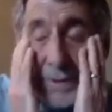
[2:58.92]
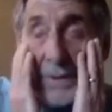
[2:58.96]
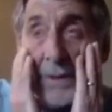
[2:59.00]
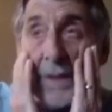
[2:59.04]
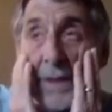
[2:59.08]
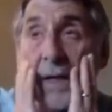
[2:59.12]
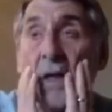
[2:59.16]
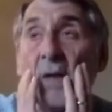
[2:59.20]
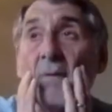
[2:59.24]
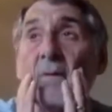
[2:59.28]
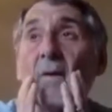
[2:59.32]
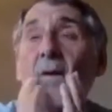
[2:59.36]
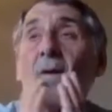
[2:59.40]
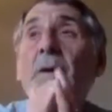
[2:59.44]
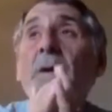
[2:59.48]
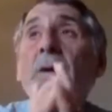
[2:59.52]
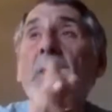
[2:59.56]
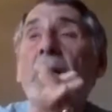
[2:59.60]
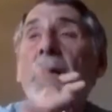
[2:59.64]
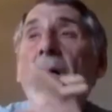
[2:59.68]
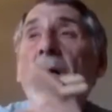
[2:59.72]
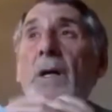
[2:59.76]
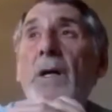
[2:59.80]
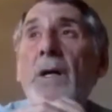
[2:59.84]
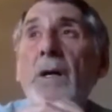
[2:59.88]
kind of a
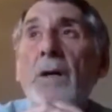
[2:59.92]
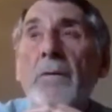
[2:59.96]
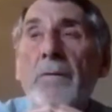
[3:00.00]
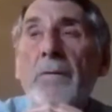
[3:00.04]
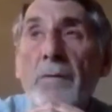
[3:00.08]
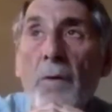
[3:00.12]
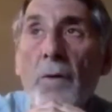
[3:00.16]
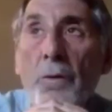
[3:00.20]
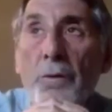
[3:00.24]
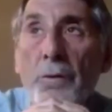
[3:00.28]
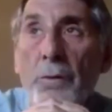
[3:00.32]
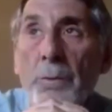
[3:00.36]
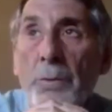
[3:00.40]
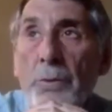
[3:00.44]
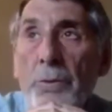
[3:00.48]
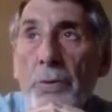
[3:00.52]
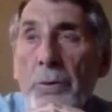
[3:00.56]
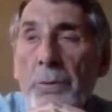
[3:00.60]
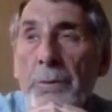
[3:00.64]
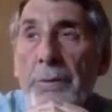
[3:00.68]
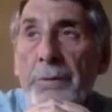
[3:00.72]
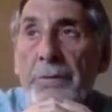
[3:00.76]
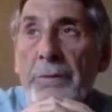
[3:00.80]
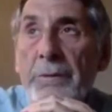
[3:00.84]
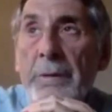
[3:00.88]
vulnerable or
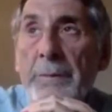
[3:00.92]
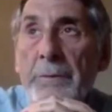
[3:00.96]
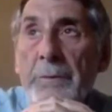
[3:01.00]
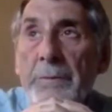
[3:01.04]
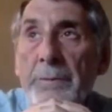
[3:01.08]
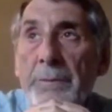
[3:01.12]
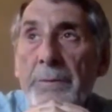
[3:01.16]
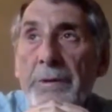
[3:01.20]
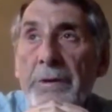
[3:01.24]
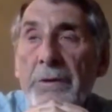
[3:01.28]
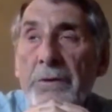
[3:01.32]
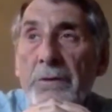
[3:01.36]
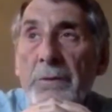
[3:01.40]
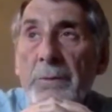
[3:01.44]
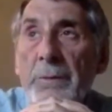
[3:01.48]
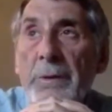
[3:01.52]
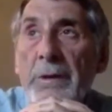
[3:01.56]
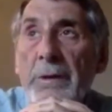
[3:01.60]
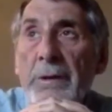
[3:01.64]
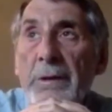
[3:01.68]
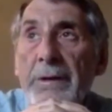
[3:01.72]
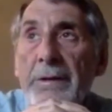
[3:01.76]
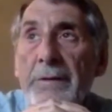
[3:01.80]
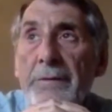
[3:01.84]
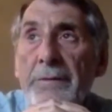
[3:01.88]
receptive place in my
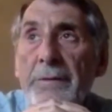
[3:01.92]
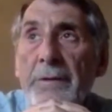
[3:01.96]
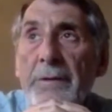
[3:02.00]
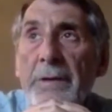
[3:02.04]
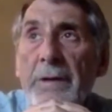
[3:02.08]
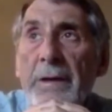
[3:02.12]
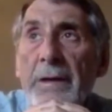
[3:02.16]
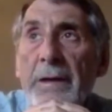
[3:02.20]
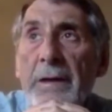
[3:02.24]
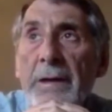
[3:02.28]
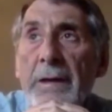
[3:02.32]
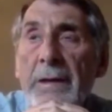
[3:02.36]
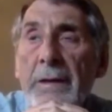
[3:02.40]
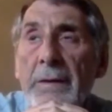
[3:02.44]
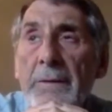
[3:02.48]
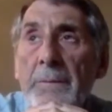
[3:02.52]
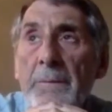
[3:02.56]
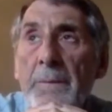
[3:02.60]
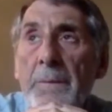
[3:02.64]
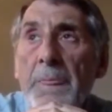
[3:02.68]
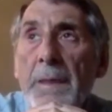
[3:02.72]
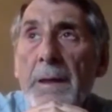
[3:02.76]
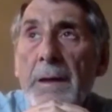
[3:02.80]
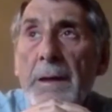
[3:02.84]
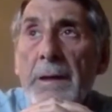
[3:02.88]
life, and
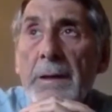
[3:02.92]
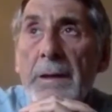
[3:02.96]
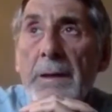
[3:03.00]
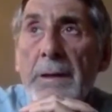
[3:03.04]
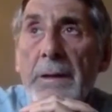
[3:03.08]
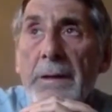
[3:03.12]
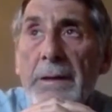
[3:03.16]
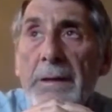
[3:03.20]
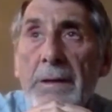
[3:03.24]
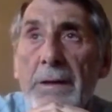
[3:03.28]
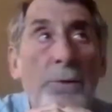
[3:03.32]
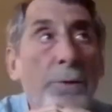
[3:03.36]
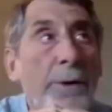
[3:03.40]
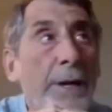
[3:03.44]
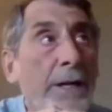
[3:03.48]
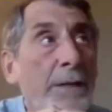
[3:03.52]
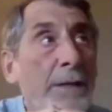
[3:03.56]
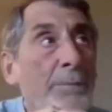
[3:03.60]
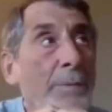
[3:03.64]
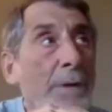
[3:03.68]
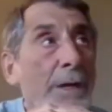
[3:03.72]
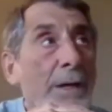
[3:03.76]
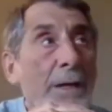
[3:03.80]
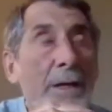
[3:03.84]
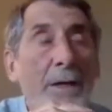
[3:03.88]
he cracked
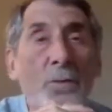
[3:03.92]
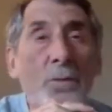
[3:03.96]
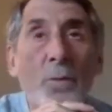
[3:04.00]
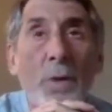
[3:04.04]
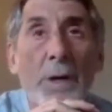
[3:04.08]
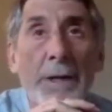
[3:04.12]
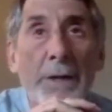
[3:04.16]
my head wide